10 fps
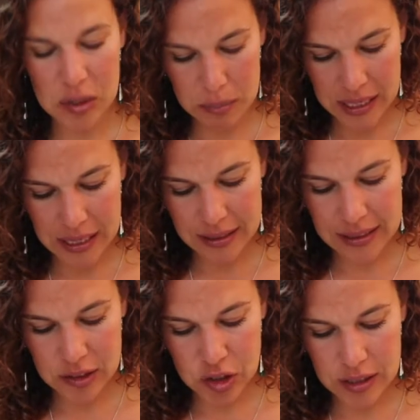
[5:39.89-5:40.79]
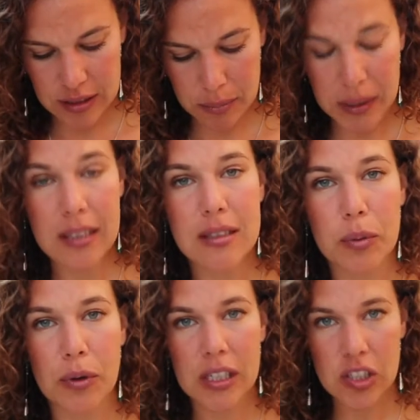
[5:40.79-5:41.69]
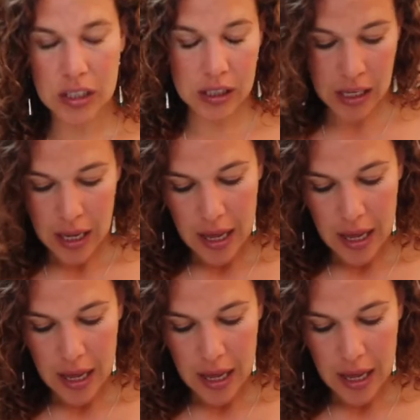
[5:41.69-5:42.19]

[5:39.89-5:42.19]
makes, and she's a big inspiration,